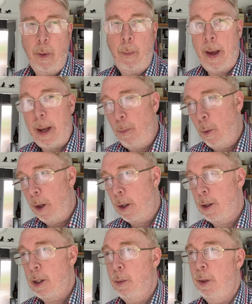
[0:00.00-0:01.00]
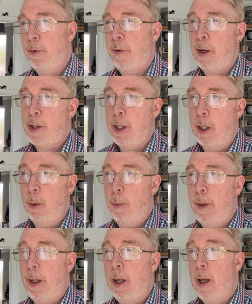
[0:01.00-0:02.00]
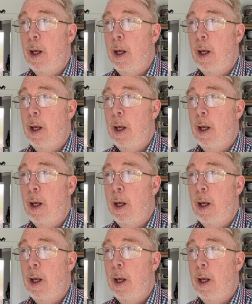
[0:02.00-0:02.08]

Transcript: The paintwork could do with freshening up. The,